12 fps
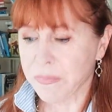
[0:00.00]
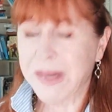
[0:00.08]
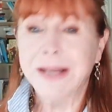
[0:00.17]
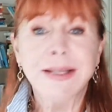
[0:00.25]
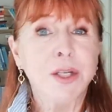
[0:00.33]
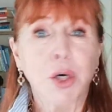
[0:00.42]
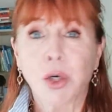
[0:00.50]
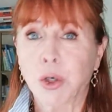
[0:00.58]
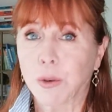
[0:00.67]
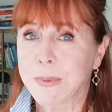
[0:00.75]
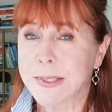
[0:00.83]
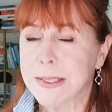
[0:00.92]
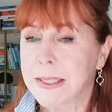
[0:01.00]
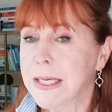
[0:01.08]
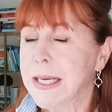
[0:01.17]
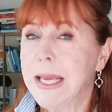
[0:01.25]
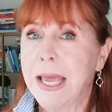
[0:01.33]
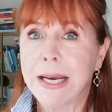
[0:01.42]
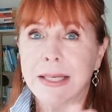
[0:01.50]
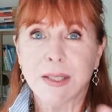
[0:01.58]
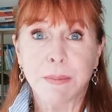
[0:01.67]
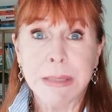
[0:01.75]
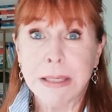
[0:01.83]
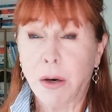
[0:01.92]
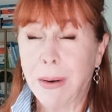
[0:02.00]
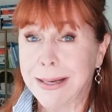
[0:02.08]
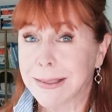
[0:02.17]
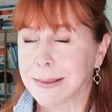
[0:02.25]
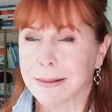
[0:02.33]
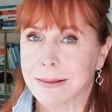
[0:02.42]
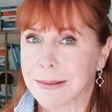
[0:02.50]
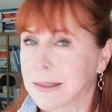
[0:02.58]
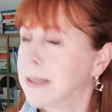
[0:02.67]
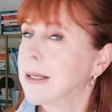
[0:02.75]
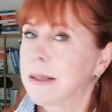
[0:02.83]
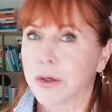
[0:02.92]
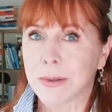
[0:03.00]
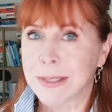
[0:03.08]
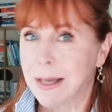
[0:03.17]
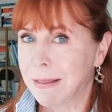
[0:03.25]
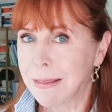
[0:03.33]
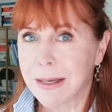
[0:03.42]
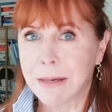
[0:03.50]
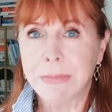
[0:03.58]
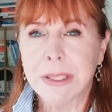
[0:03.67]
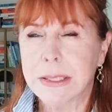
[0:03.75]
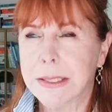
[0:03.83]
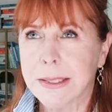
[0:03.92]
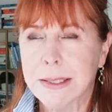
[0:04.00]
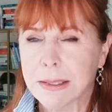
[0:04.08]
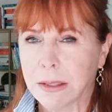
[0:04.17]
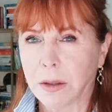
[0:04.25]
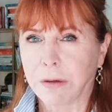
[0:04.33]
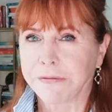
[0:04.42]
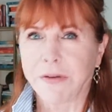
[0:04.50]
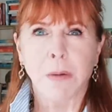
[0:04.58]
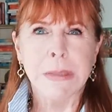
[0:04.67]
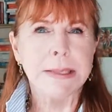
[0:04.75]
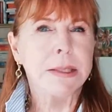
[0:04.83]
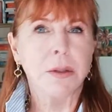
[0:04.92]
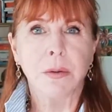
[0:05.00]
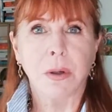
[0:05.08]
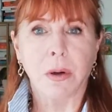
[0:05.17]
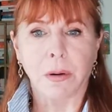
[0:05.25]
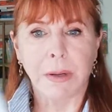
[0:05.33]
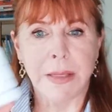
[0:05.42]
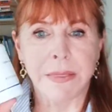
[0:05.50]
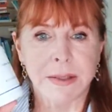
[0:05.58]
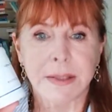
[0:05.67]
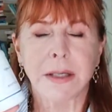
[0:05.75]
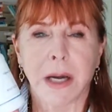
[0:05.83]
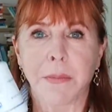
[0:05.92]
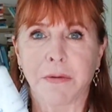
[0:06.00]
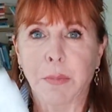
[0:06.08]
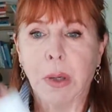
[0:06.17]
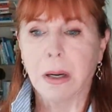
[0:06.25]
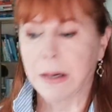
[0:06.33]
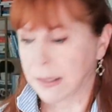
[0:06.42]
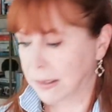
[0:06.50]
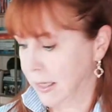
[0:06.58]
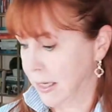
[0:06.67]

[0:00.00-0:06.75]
It's herbs and it's amino acids. There's nothing medicinal, pharmaceutical in this type of product.